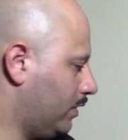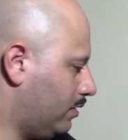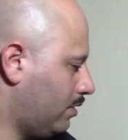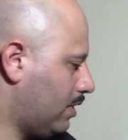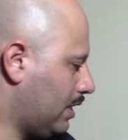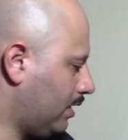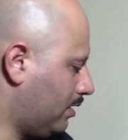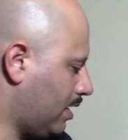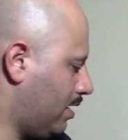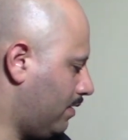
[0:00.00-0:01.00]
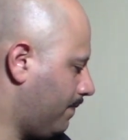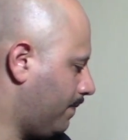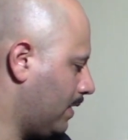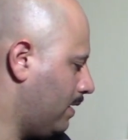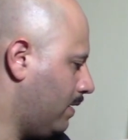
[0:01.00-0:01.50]
So I like that.
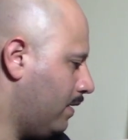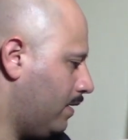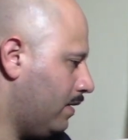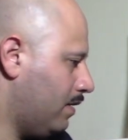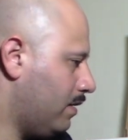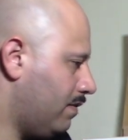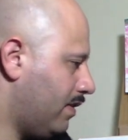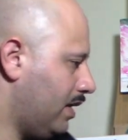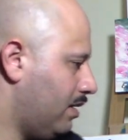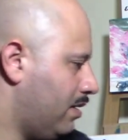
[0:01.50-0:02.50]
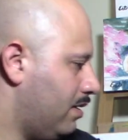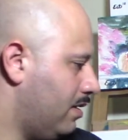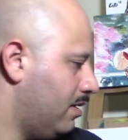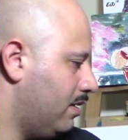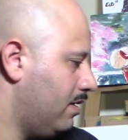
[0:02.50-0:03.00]
All right,
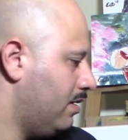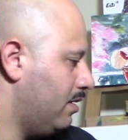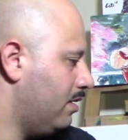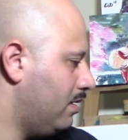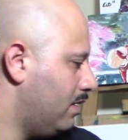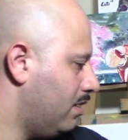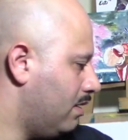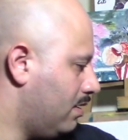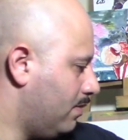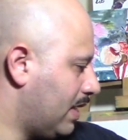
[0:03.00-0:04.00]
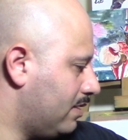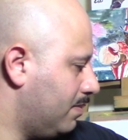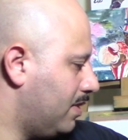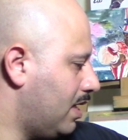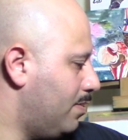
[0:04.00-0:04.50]
we got
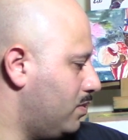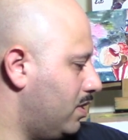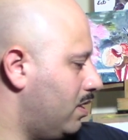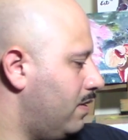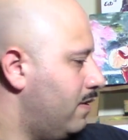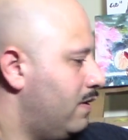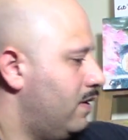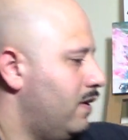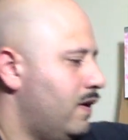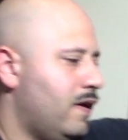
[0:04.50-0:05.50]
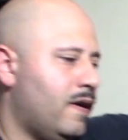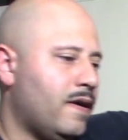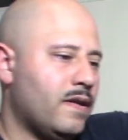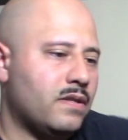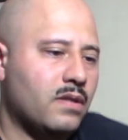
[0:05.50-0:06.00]
some cables here.
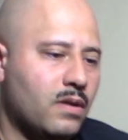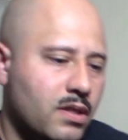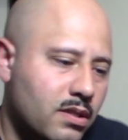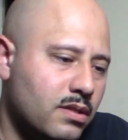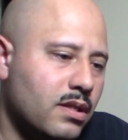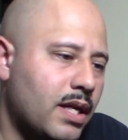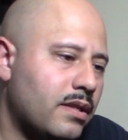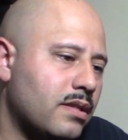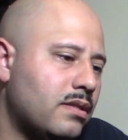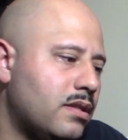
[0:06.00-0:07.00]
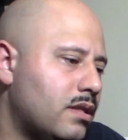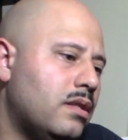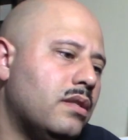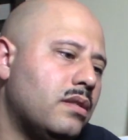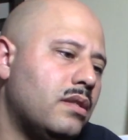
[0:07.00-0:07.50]
So this looks like this
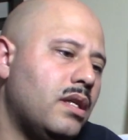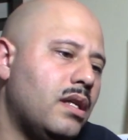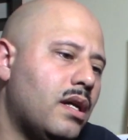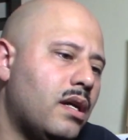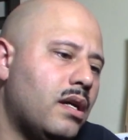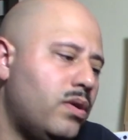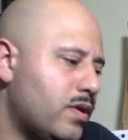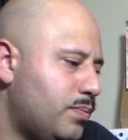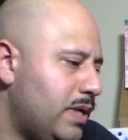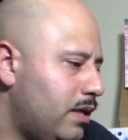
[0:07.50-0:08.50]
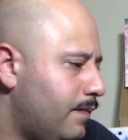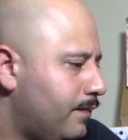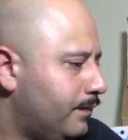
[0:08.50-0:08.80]
is the USB.